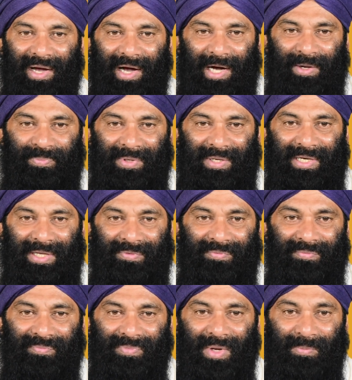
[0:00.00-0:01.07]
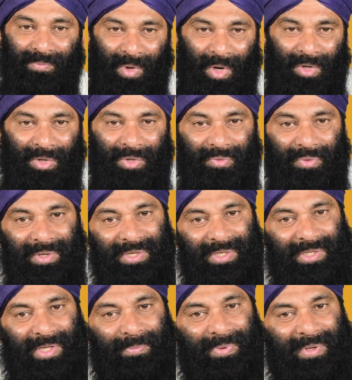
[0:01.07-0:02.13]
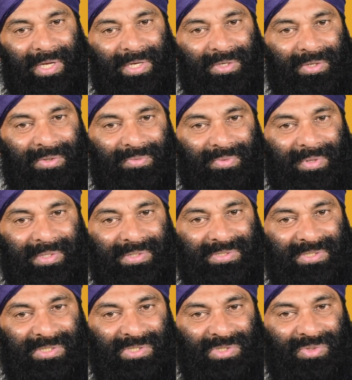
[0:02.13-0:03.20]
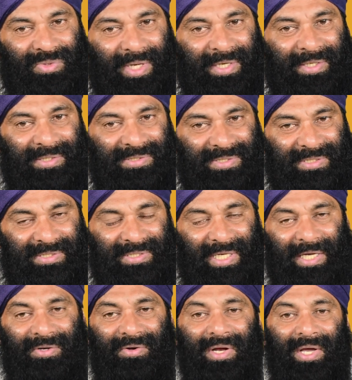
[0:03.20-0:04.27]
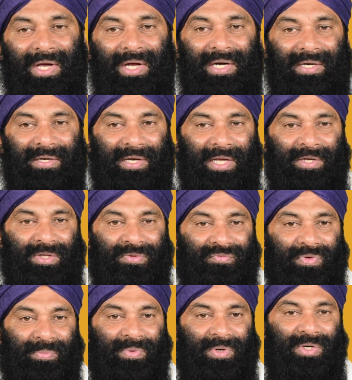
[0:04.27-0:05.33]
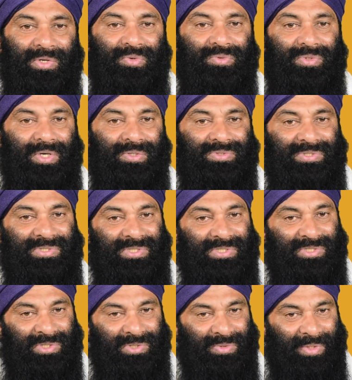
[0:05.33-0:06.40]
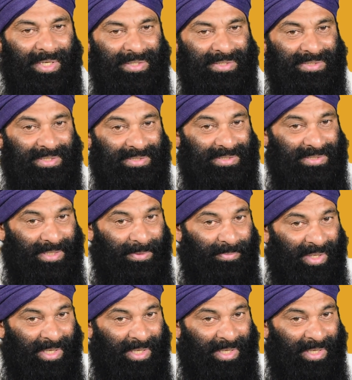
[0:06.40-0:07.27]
Harper Lee, born on 20th April 1926 in the United States, died on 19th February 2016 in the United States, said,